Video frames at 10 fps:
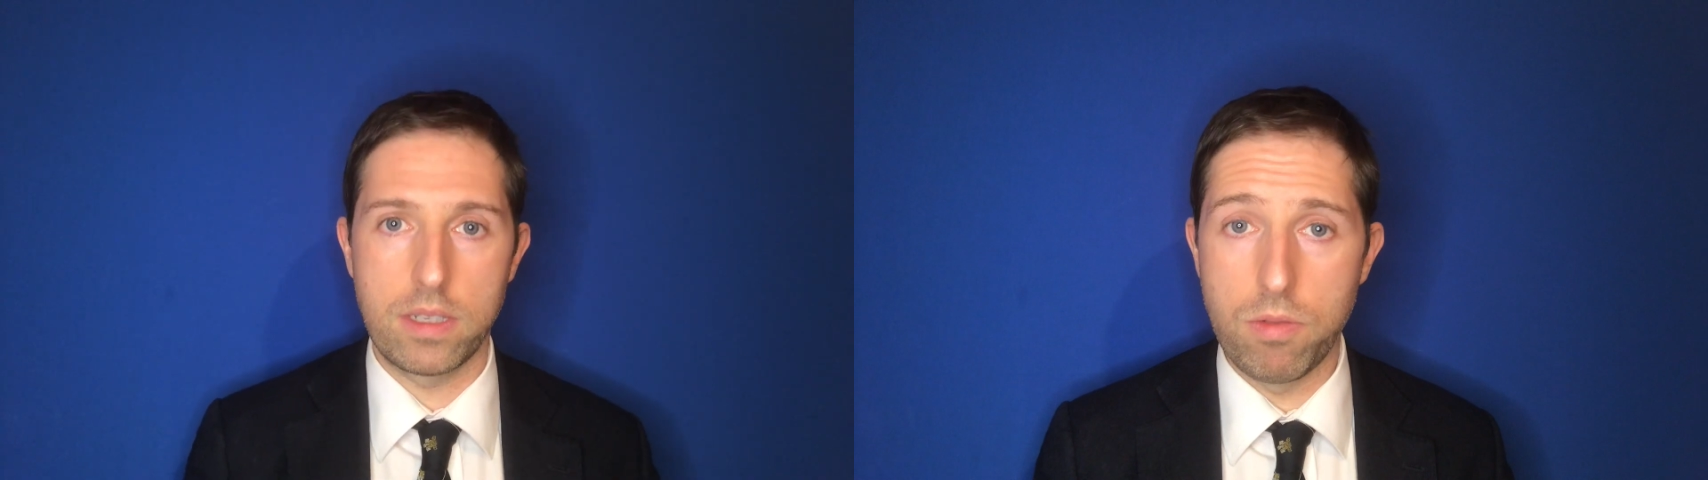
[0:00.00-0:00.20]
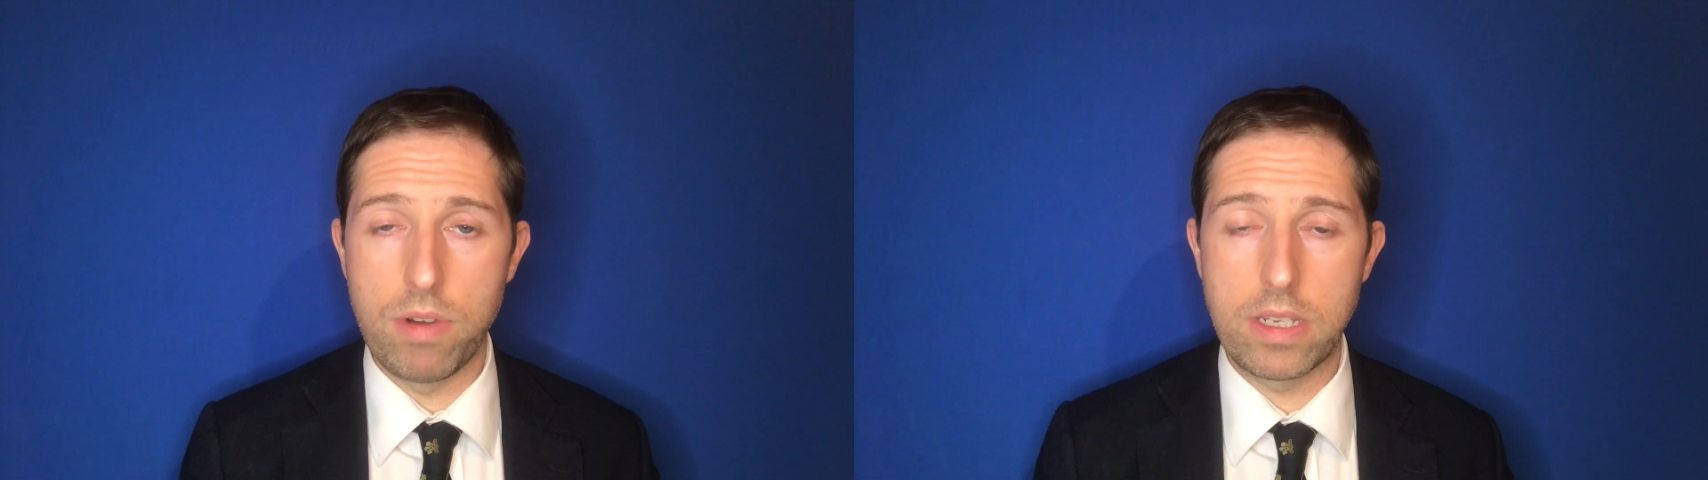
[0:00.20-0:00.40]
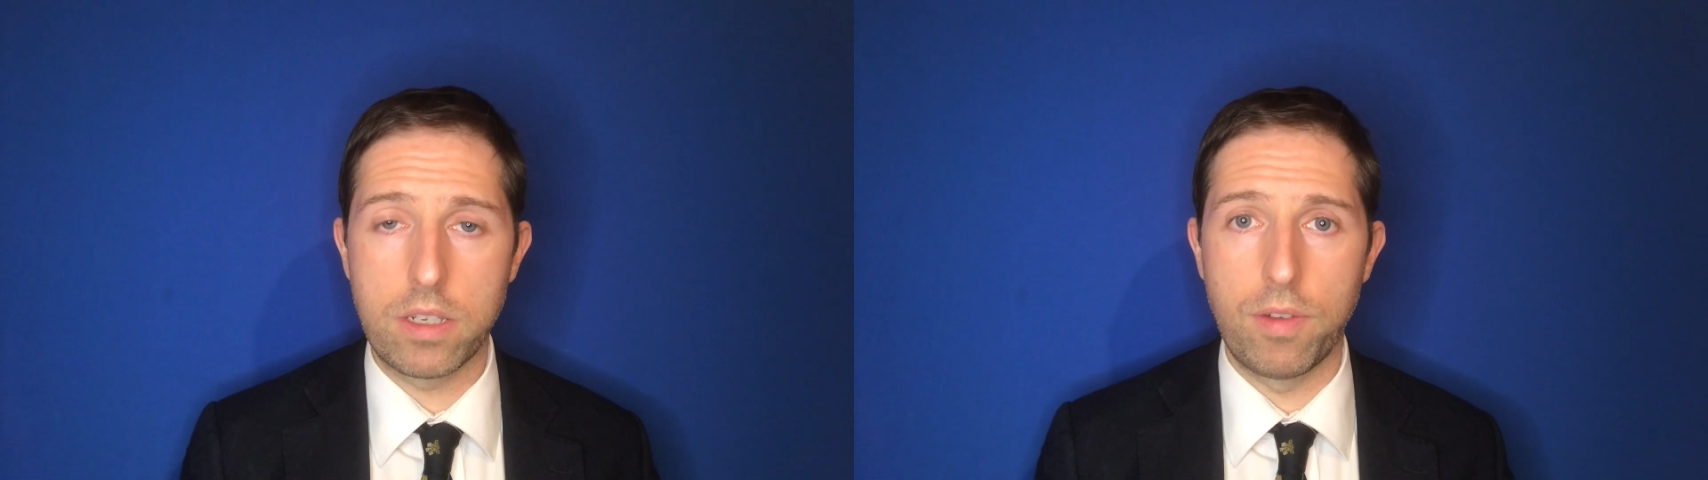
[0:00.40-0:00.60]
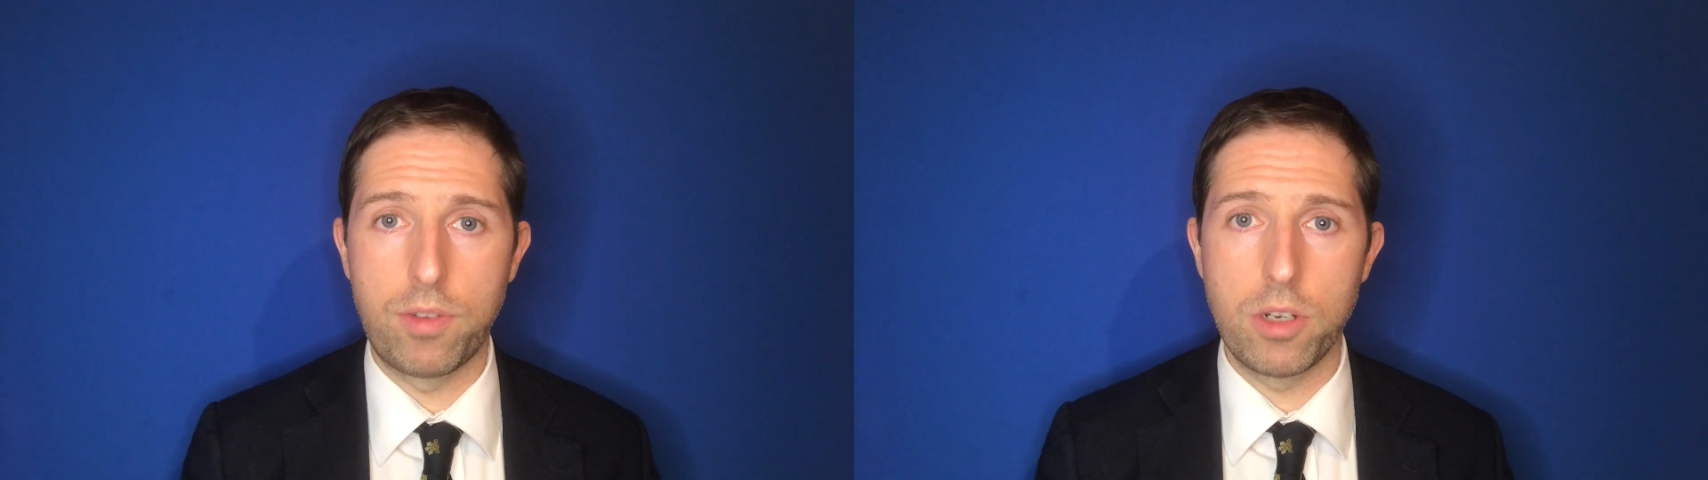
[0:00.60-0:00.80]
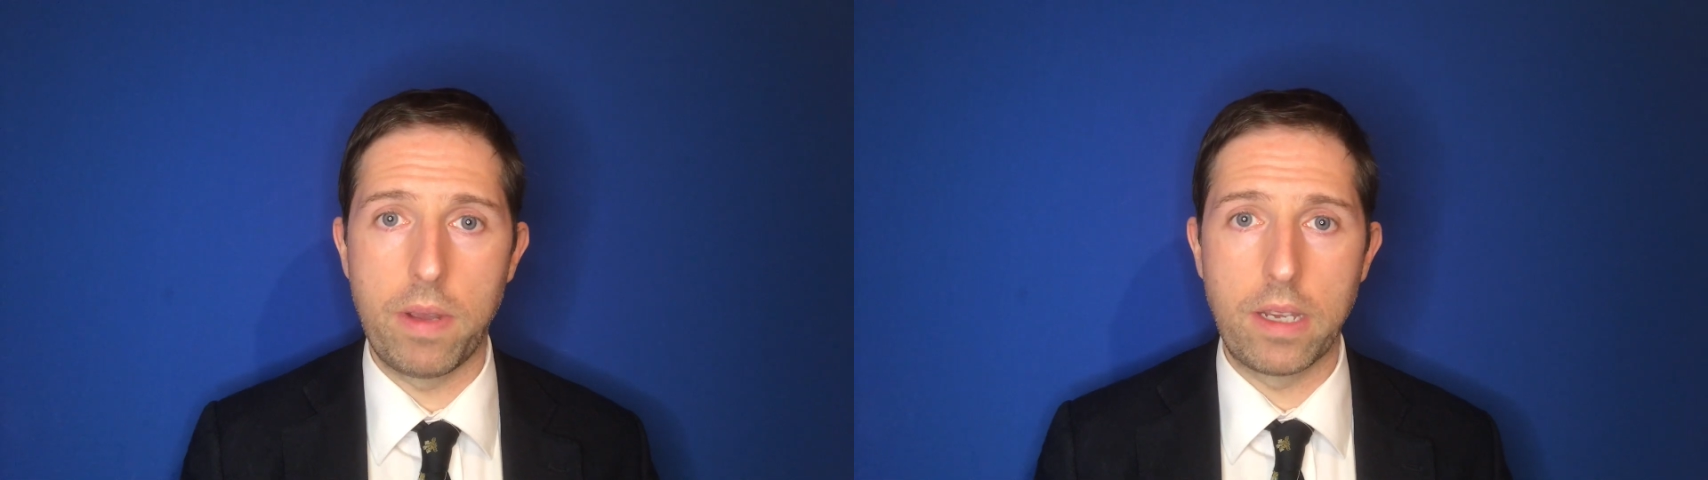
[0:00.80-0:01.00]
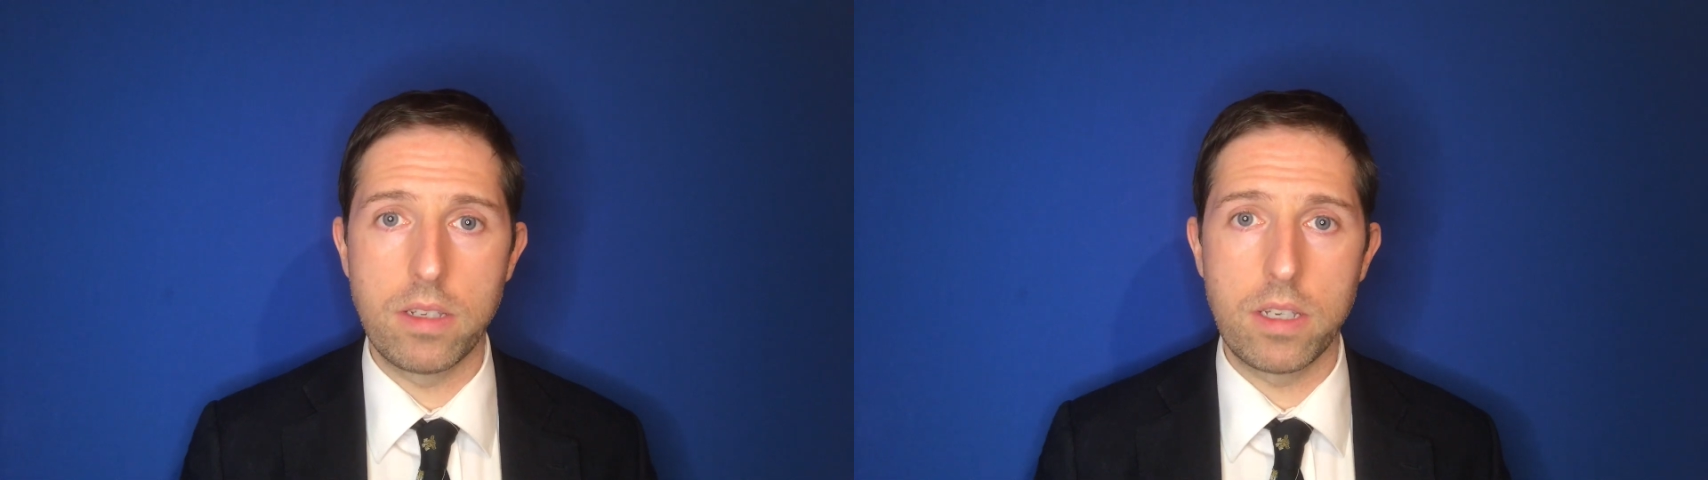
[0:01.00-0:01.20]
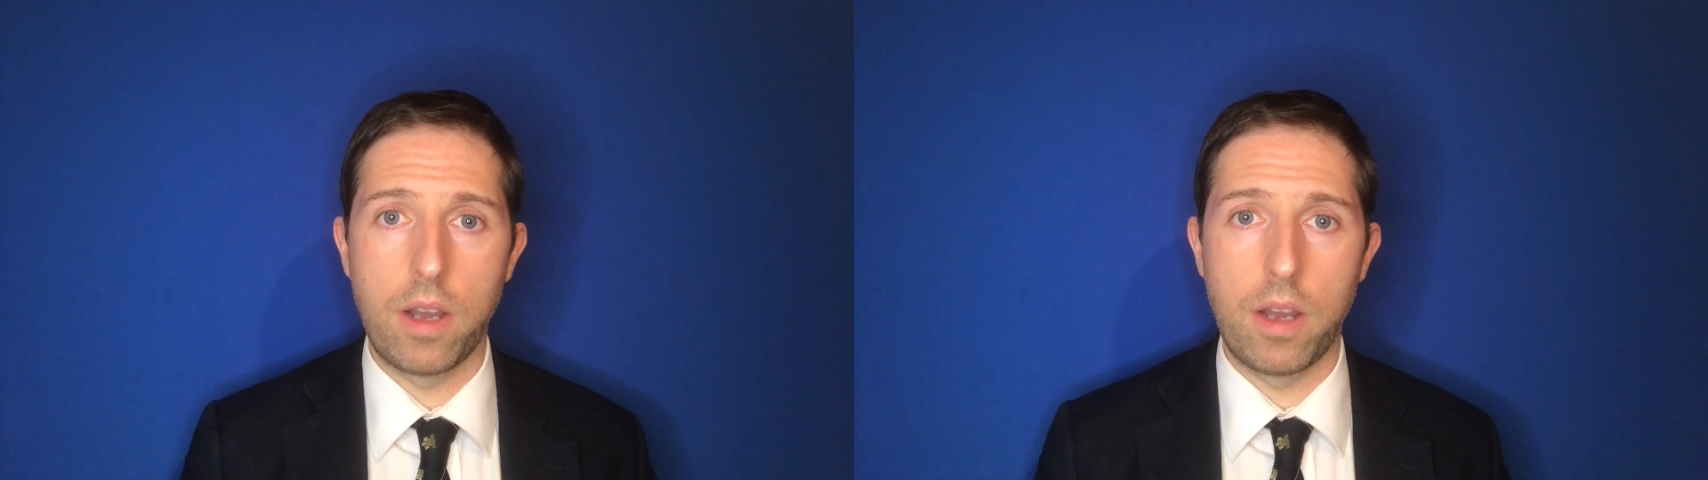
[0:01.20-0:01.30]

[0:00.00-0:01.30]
the risk of doing so.